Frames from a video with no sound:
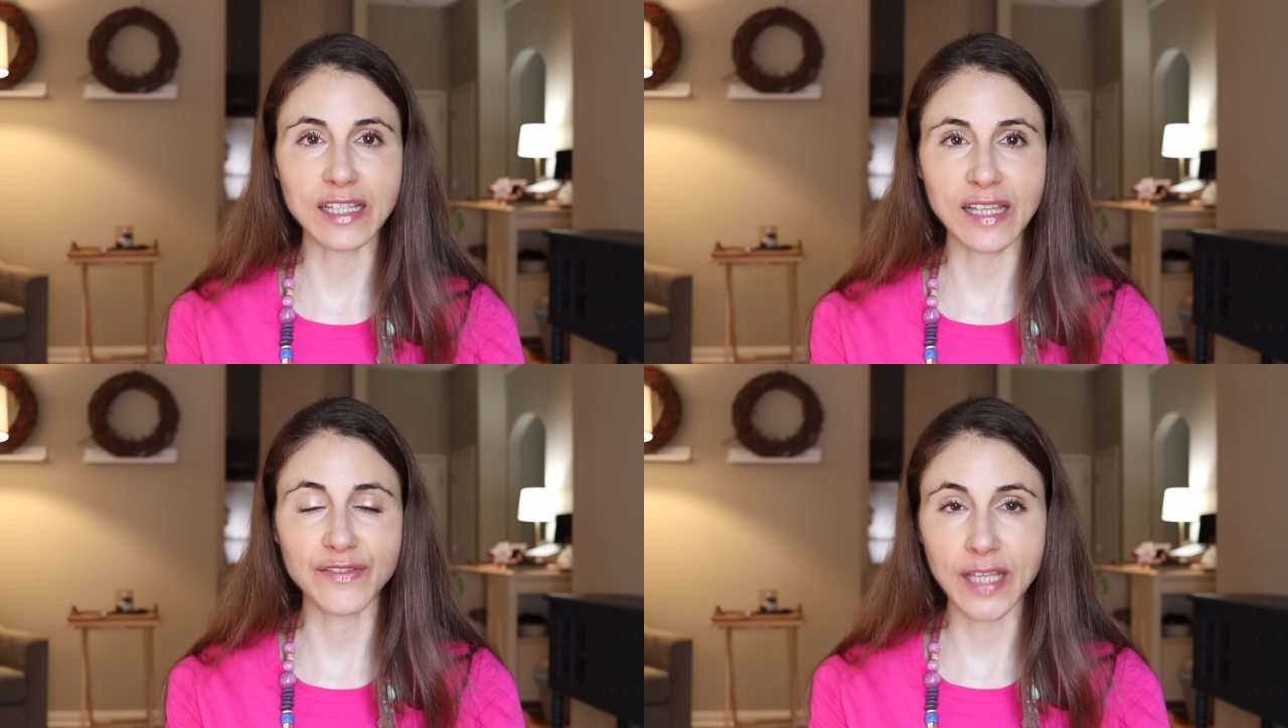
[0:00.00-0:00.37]

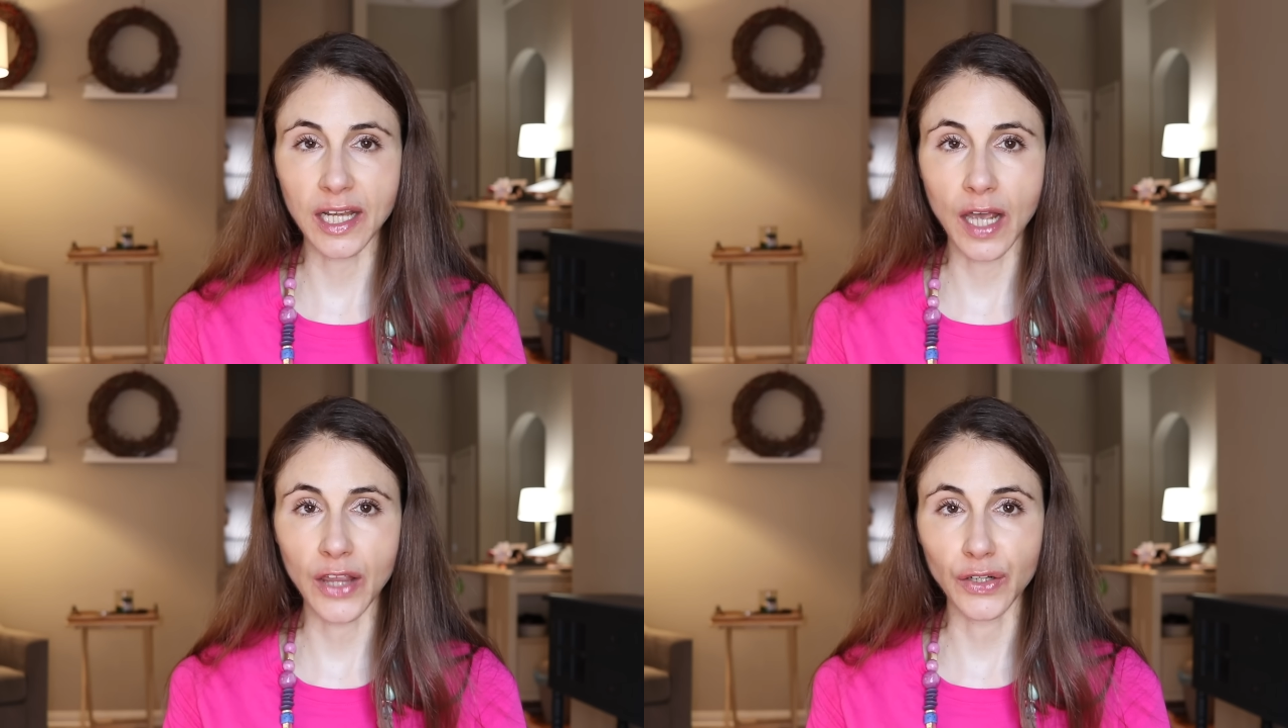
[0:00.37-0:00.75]
as I've
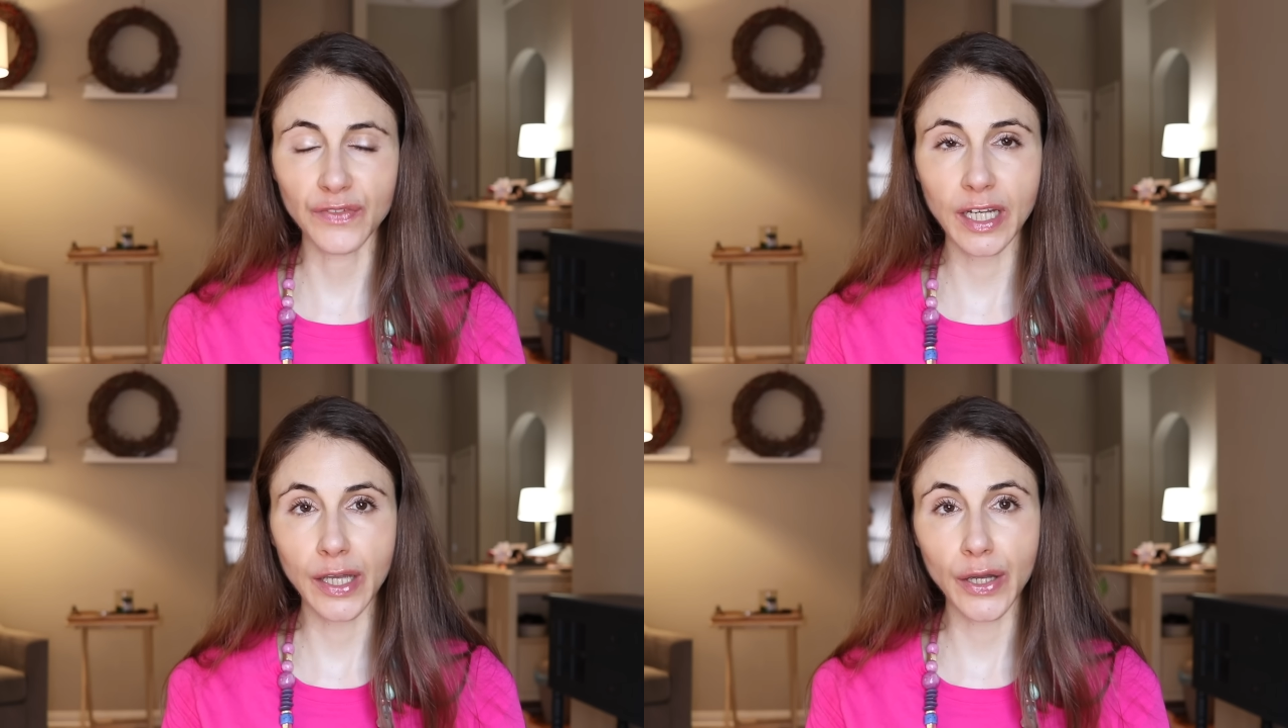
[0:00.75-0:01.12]
said in other
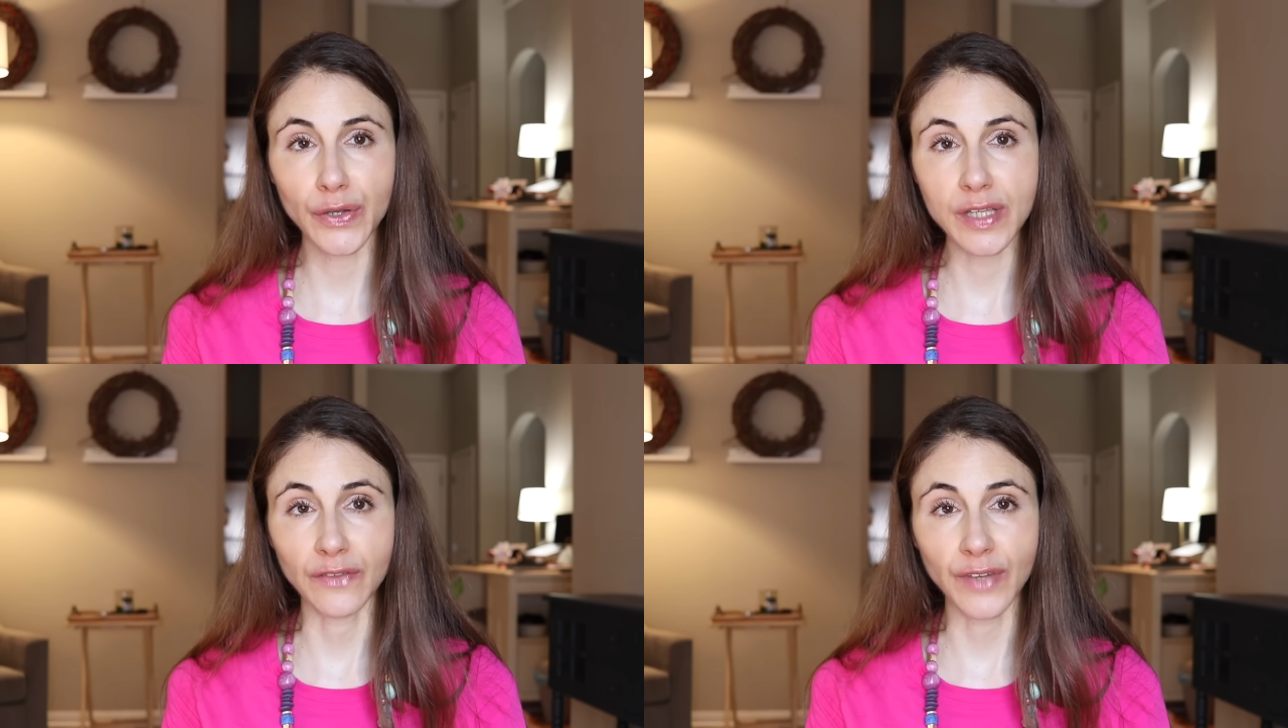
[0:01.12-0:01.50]

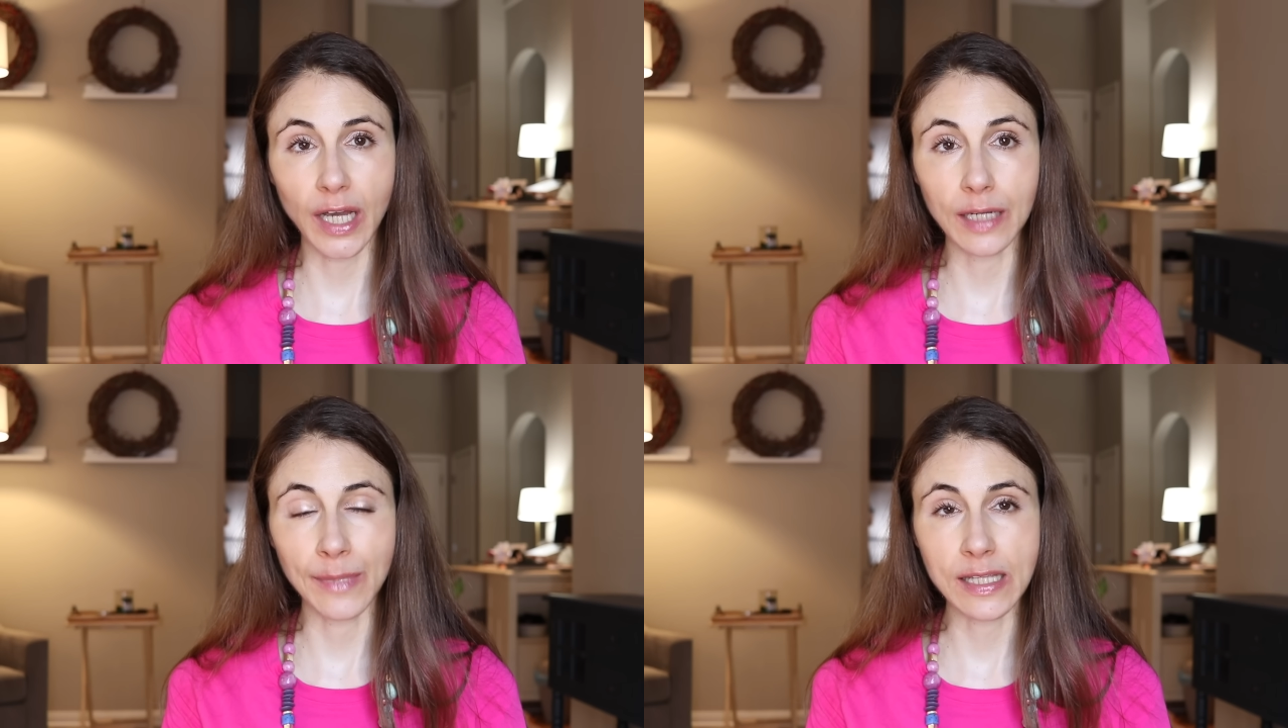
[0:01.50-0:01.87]
videos on
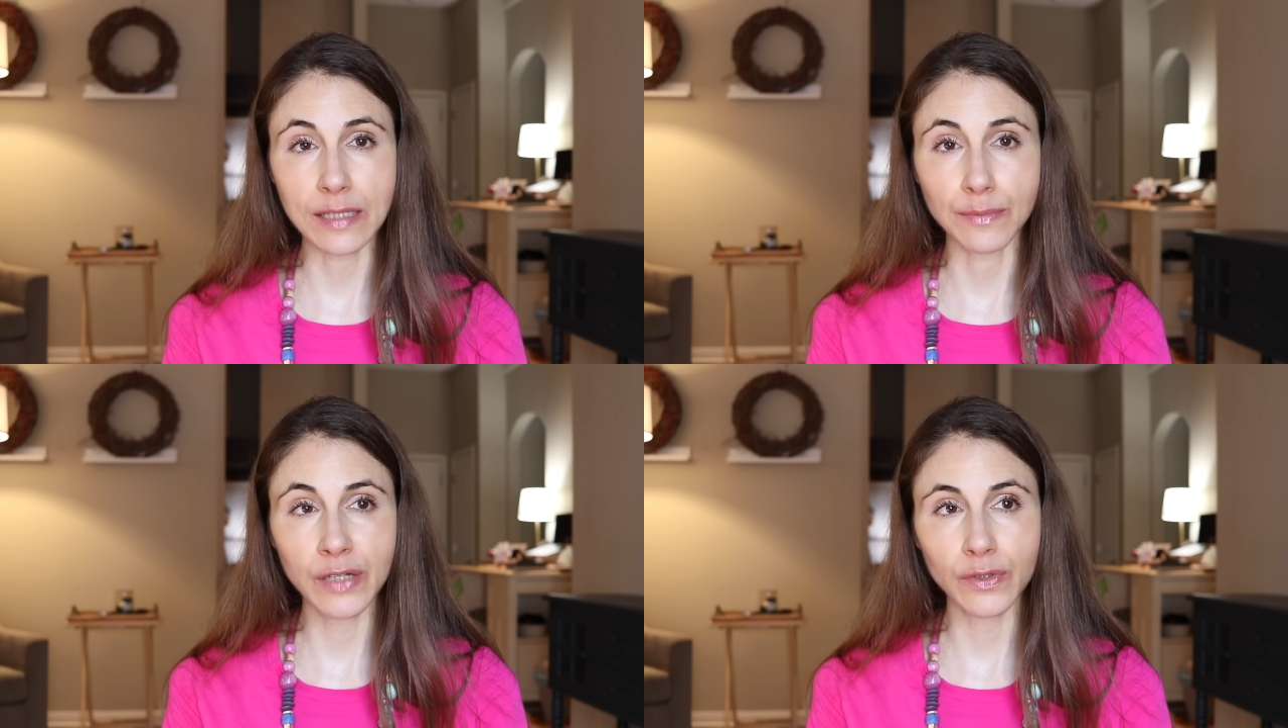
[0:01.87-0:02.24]
vitamins
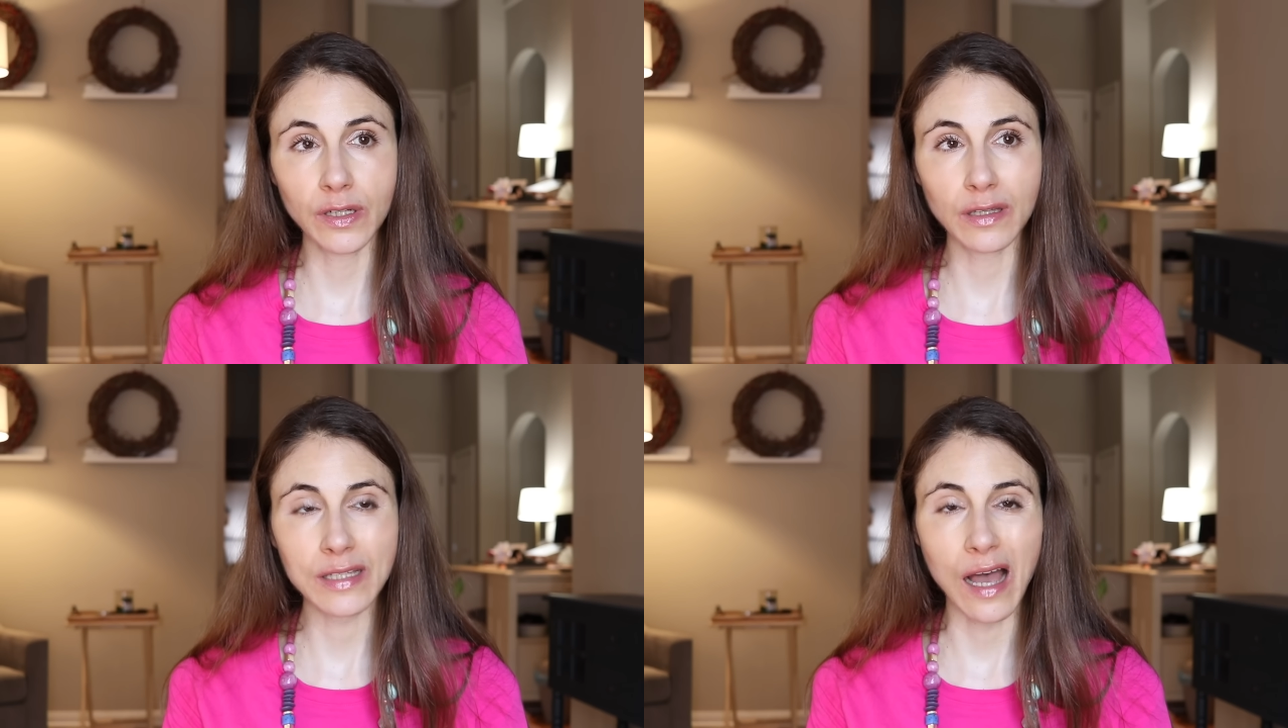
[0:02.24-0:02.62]
and minerals,